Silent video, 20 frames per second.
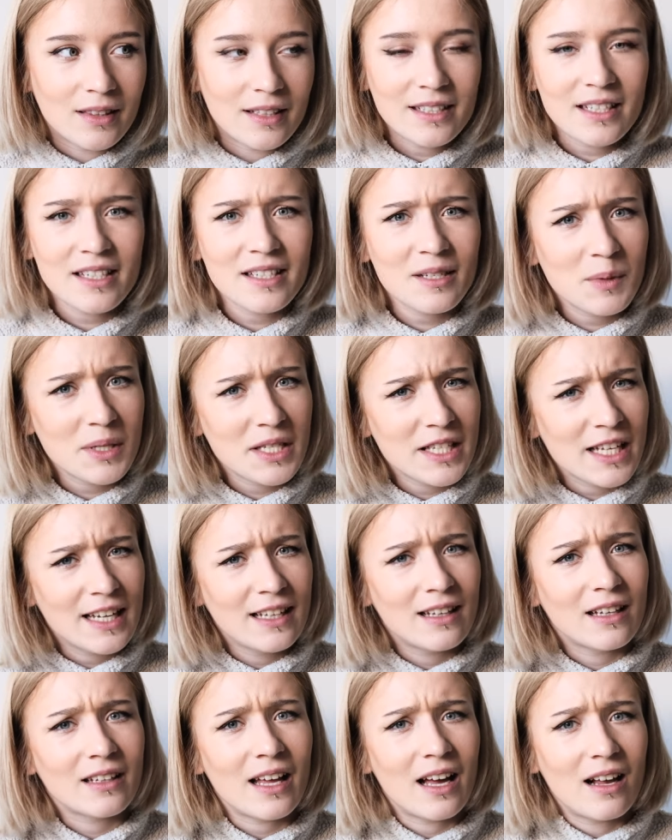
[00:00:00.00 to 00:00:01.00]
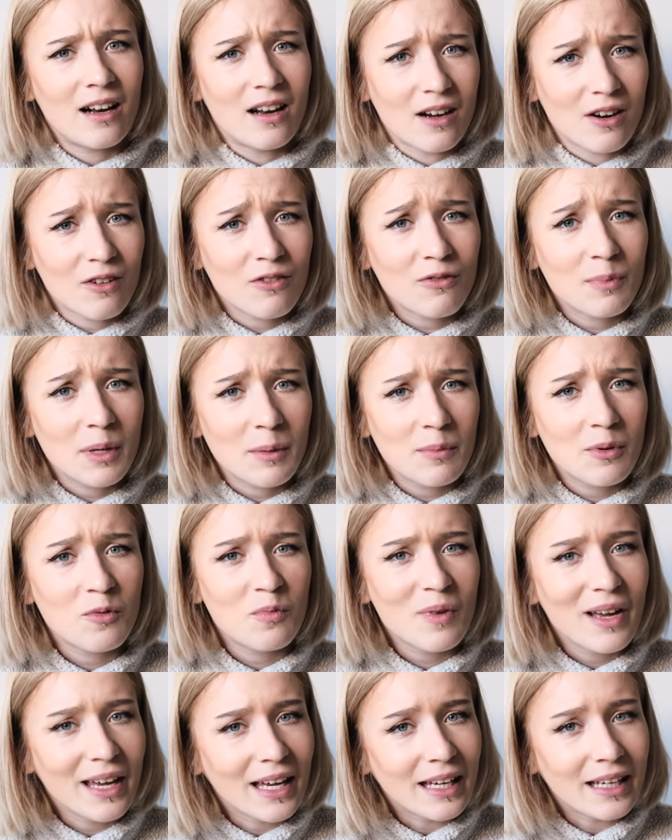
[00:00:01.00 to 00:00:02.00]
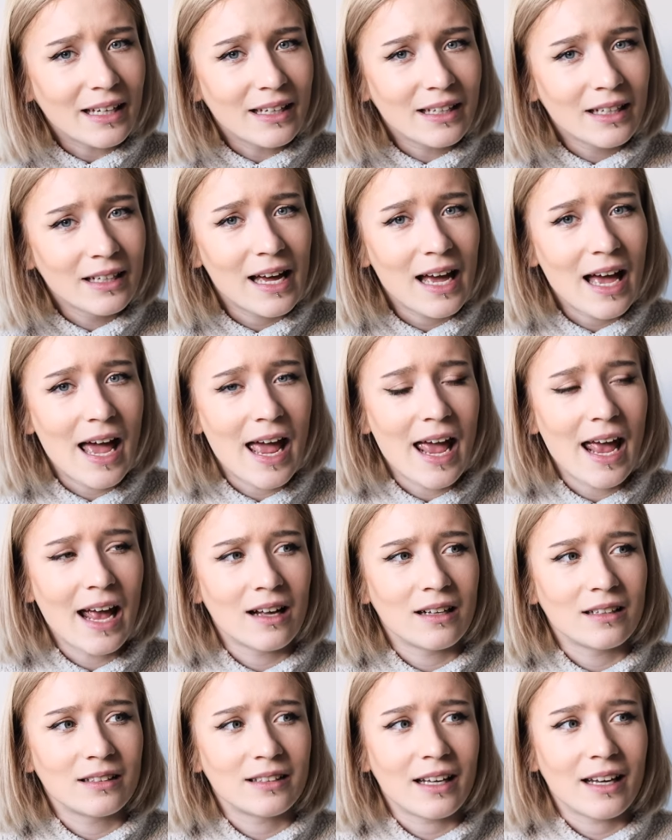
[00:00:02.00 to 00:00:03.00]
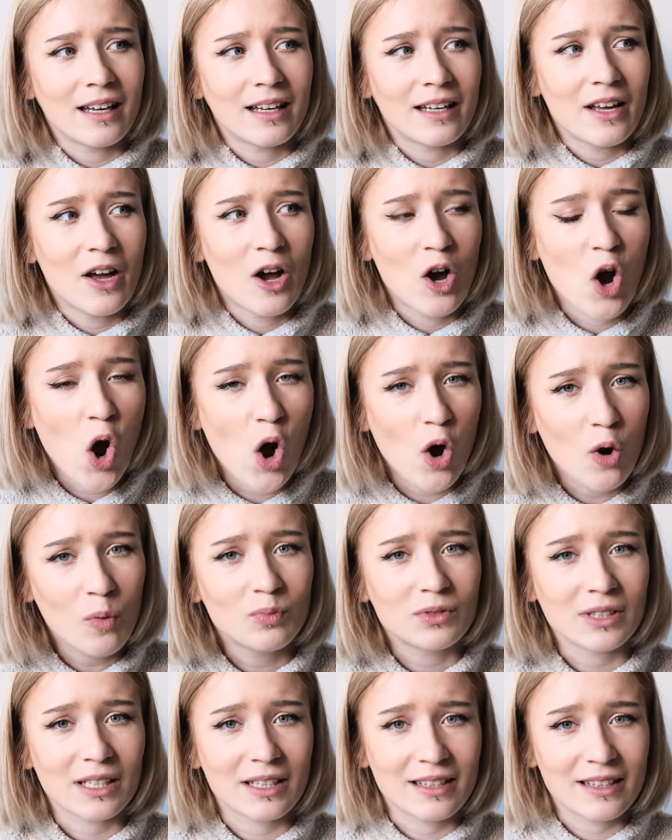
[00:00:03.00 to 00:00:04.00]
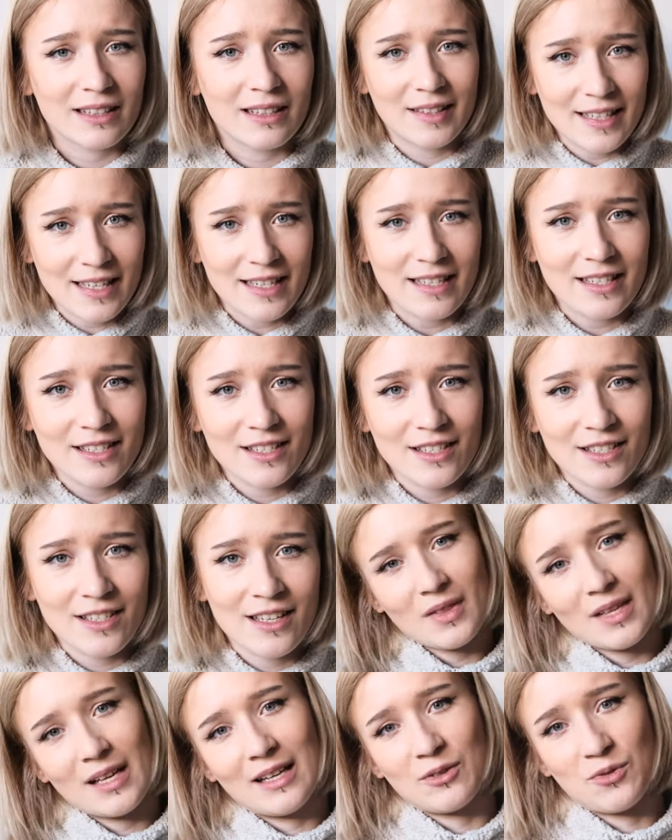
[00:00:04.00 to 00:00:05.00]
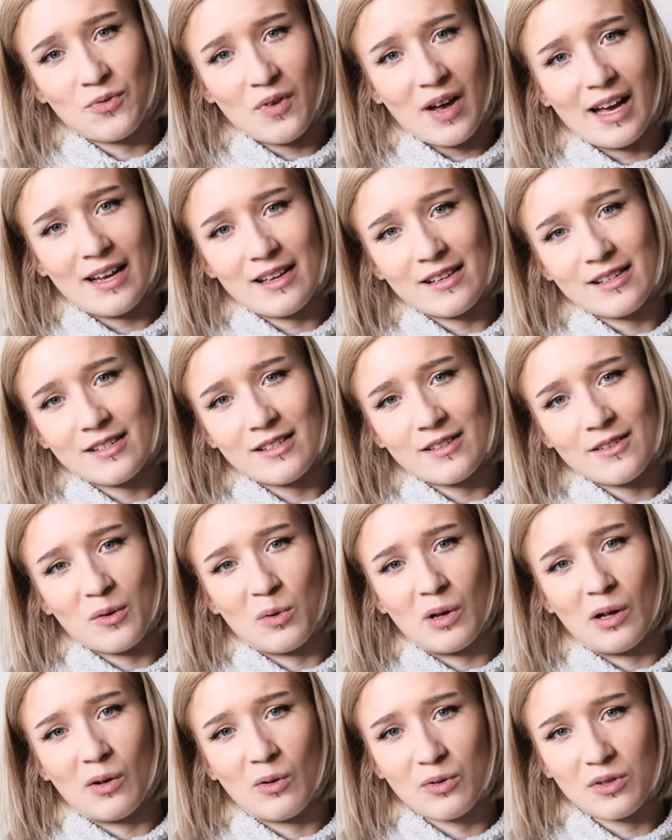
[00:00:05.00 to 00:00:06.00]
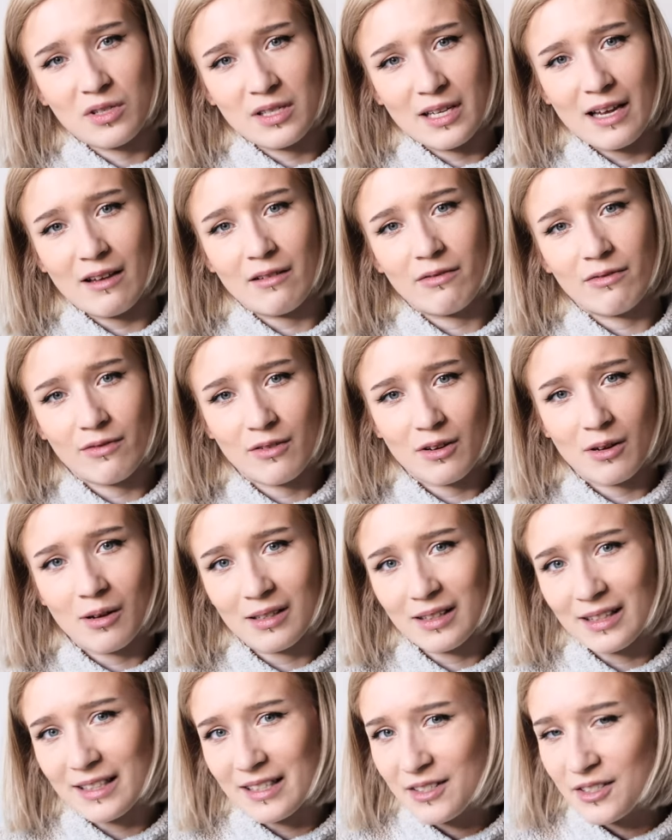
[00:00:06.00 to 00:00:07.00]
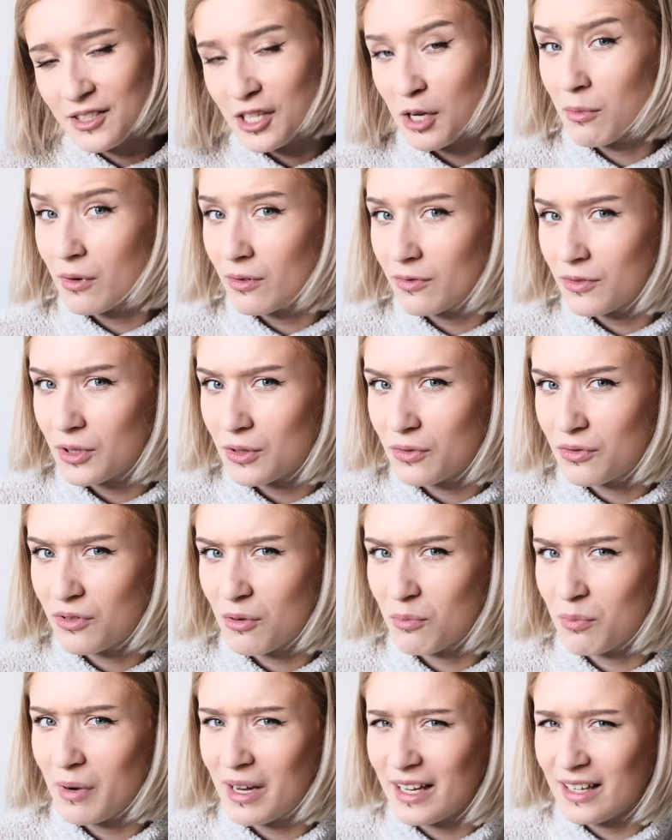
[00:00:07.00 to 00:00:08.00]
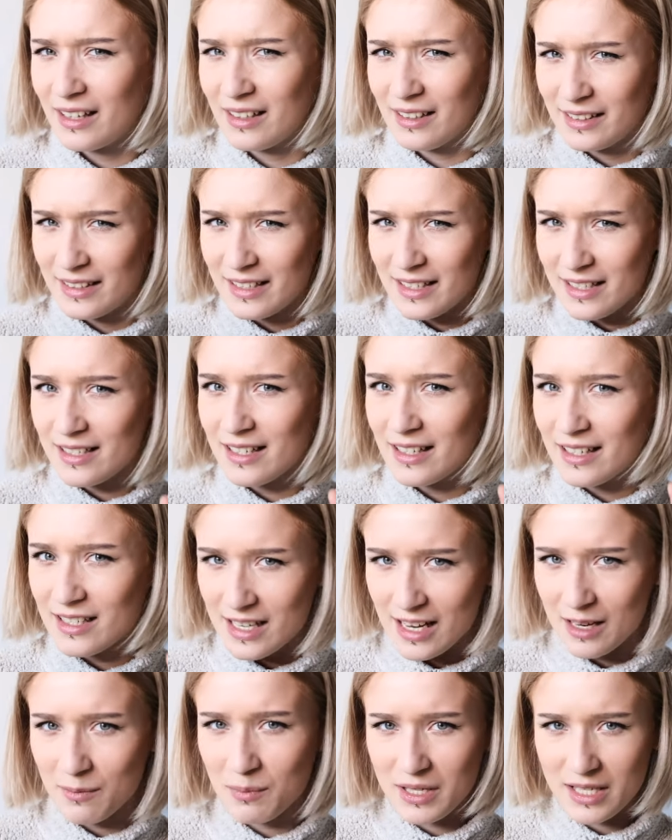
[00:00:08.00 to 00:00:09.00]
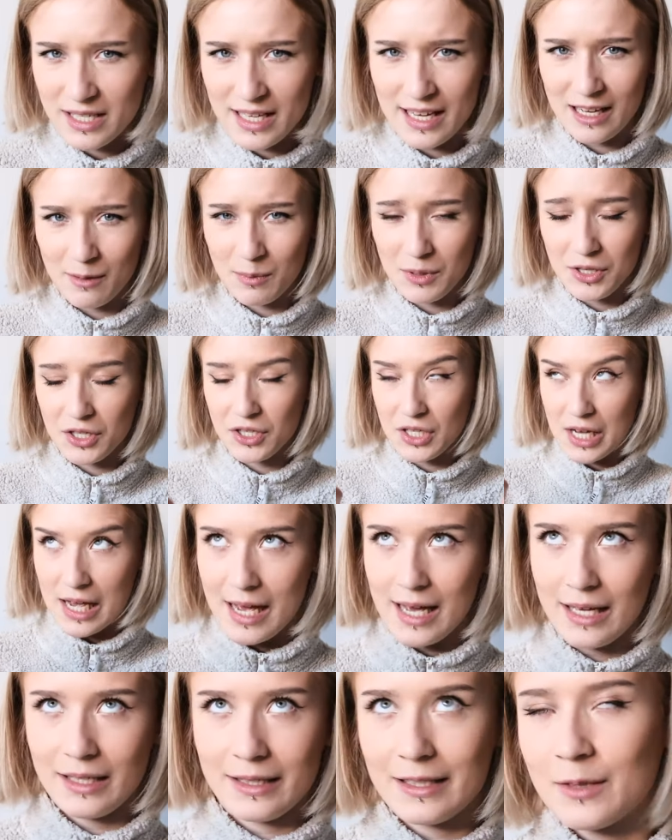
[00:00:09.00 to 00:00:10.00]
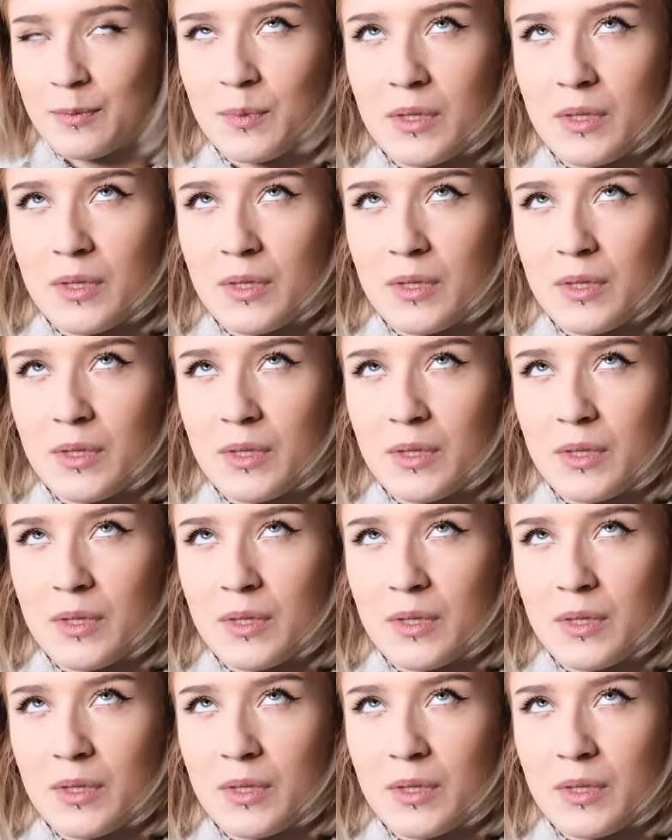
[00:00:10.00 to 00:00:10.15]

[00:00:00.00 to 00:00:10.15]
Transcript: This is a mistake that a lot of people make and I hope that this advice will save at least some of you from making this exact mistake because I hate this